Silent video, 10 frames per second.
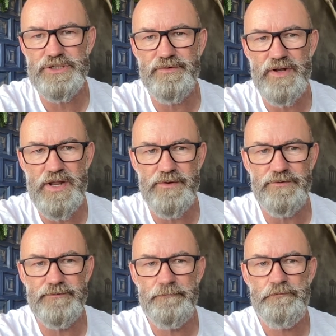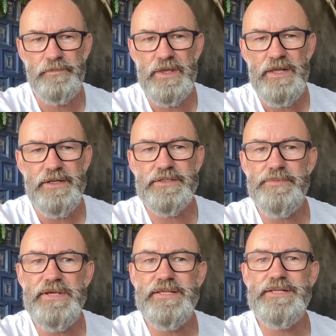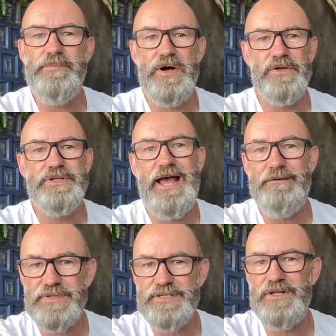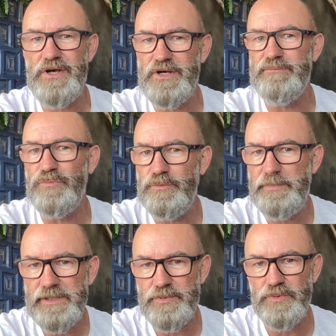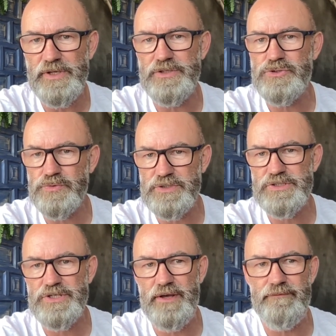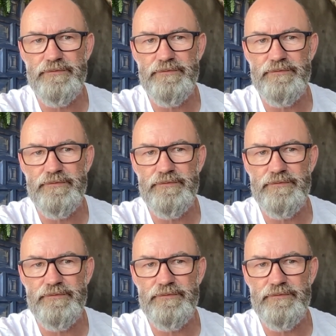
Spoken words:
year alone. Now, to meet the demand, Amazon hired more people in the shortest time